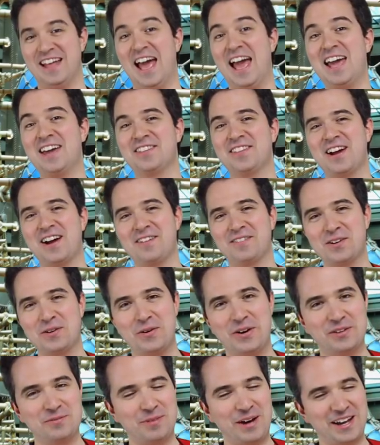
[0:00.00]
Hey there
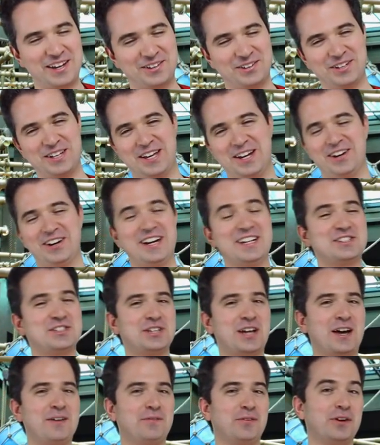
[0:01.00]
everyone, Michael here. It's
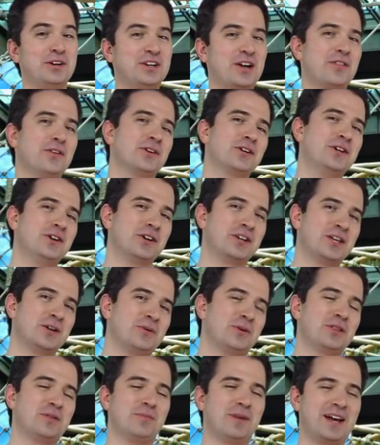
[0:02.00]
time for another Cooking
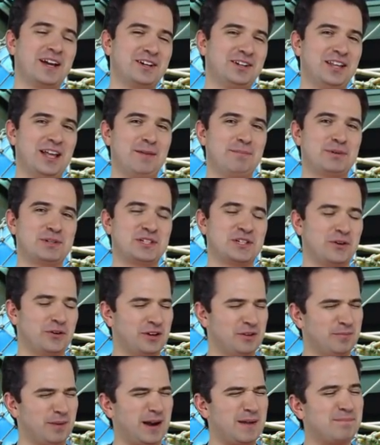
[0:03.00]
with Michael episode,
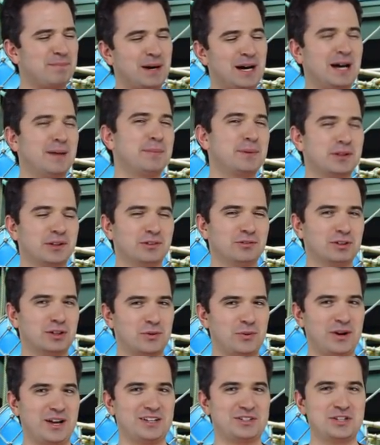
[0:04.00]
and by popular
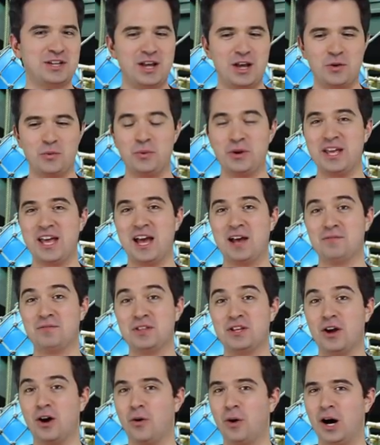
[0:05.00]
request, we have
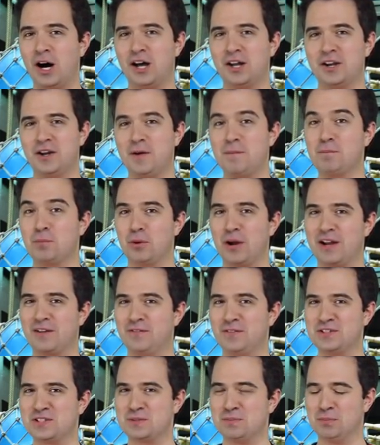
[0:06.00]
the Ohana
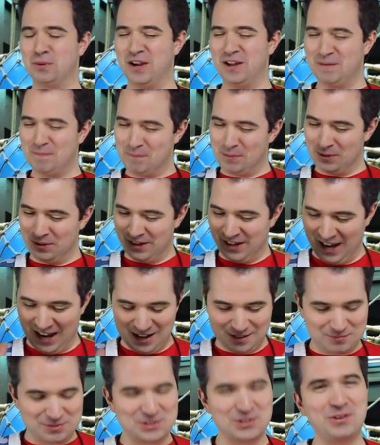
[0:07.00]
Breakfast Bread Pudding.
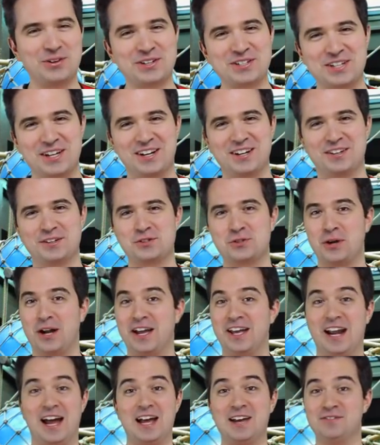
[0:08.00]
I am so excited to try
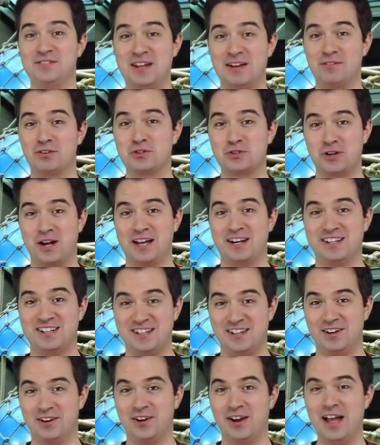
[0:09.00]
it. I have never tried it
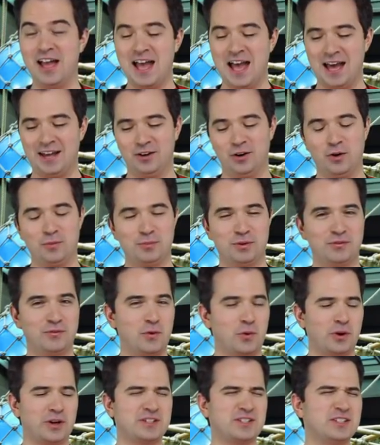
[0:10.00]
here at home
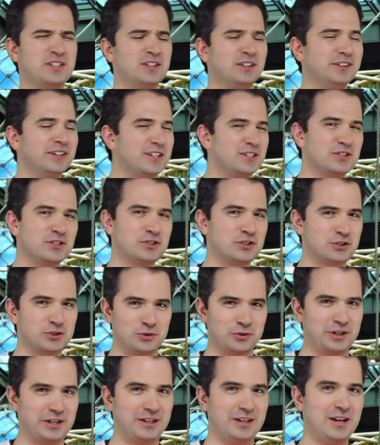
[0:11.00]
before. It's a delicious
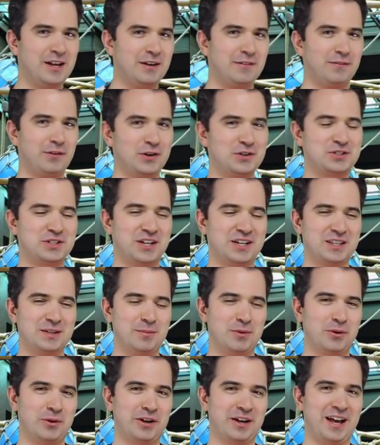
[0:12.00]
treat first thing in the
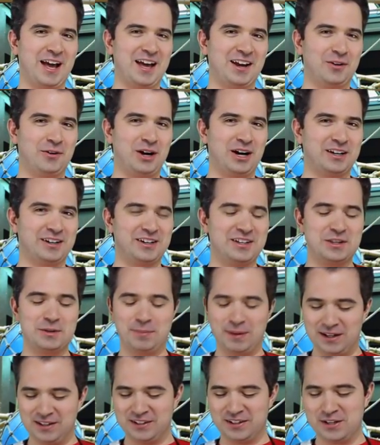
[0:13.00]
morning at Ohana in the
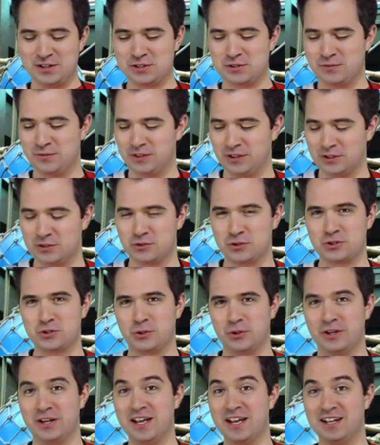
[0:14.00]
Polynesian Village
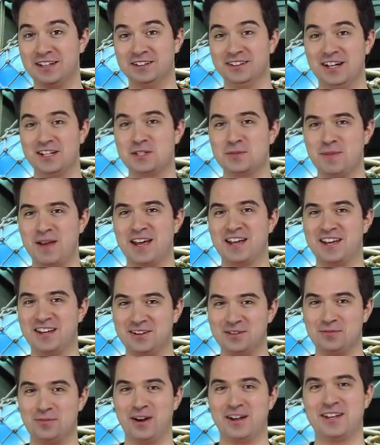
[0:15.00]
Resort. Let's make
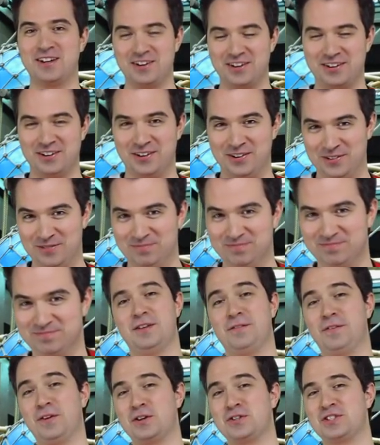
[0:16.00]
it right here at home.
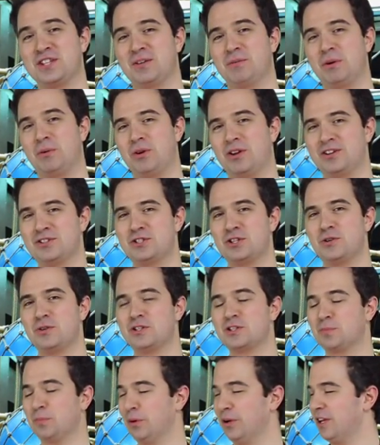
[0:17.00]
The first thing we want to do
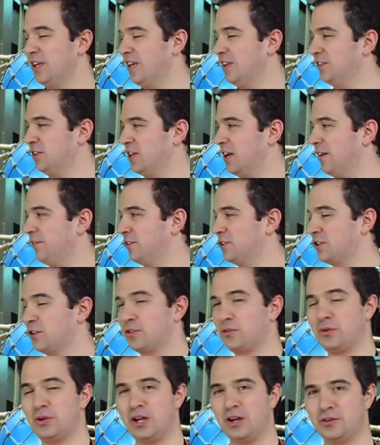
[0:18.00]
is preheat the oven to
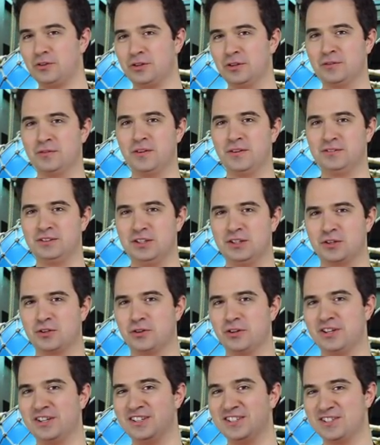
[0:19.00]
350
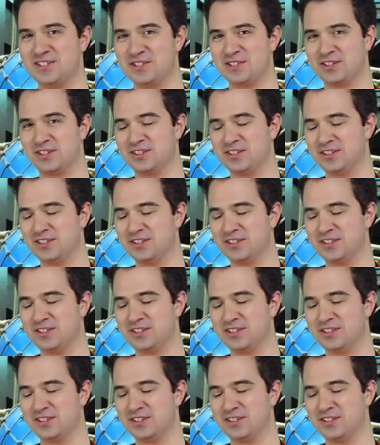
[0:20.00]
degrees